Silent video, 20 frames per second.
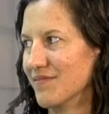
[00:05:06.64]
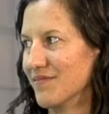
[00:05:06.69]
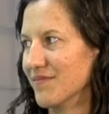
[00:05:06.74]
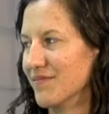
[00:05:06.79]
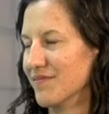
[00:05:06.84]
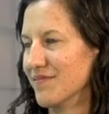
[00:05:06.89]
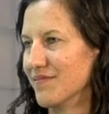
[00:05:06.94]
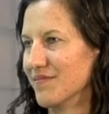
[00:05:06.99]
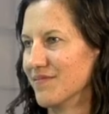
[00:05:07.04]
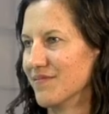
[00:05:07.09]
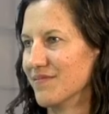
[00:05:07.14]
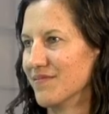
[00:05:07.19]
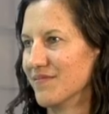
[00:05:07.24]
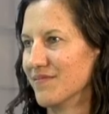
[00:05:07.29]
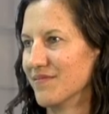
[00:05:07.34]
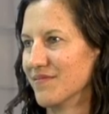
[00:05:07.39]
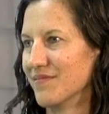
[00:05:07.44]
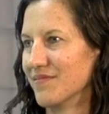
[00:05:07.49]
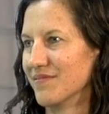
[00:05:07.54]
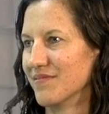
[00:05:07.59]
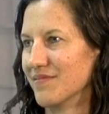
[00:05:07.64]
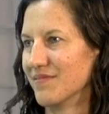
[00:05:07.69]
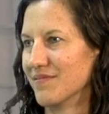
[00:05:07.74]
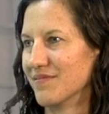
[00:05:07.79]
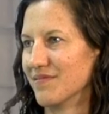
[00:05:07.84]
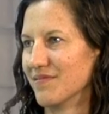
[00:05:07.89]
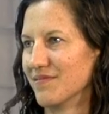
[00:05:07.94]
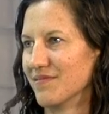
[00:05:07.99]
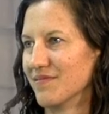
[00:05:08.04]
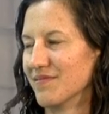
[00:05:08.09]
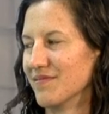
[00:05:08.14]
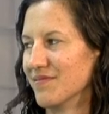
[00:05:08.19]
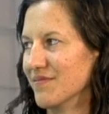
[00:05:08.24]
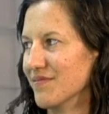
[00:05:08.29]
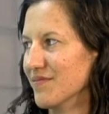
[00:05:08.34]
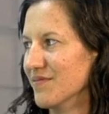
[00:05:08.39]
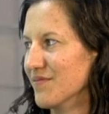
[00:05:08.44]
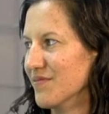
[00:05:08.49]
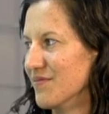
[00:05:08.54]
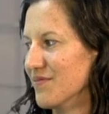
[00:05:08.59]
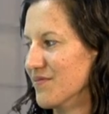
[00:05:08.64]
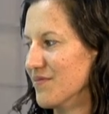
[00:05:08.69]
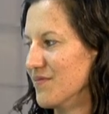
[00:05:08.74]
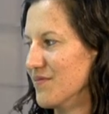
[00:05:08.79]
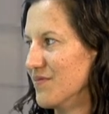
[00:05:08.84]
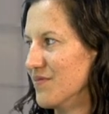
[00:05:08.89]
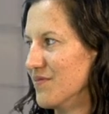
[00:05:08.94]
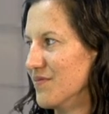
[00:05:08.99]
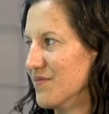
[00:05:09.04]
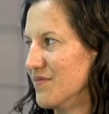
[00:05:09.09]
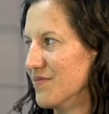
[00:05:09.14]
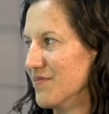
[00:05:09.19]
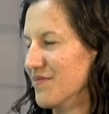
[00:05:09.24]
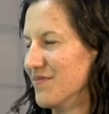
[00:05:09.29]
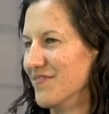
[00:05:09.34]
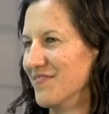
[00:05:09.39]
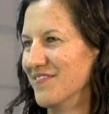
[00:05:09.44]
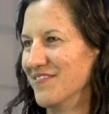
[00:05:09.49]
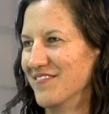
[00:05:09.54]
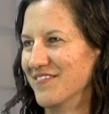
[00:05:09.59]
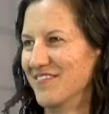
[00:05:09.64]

(silent)